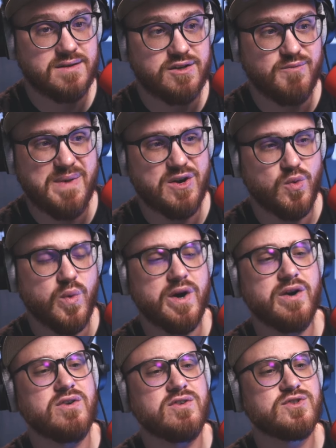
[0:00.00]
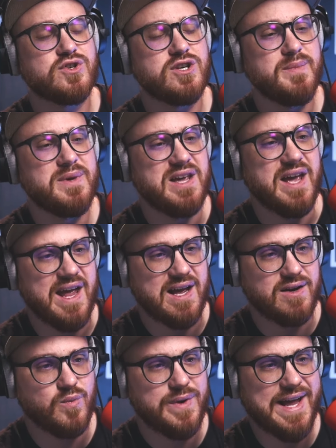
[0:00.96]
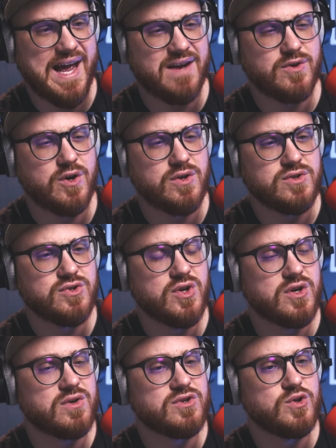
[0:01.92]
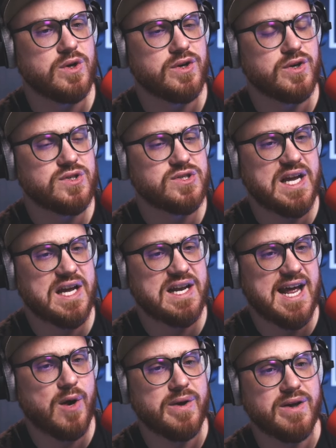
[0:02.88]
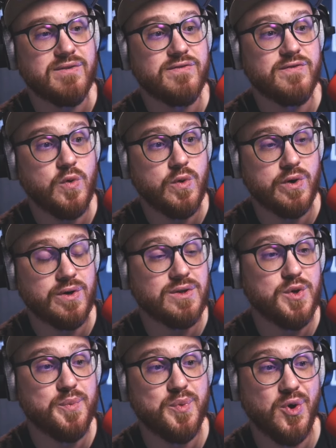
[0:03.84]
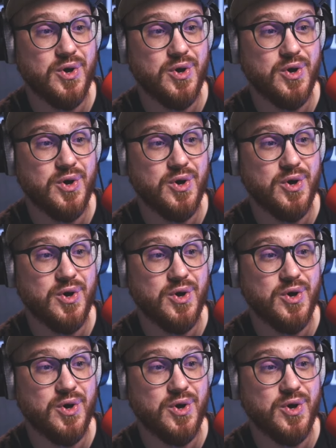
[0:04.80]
No matter where your journey began, we have all struggled to understand how a for loop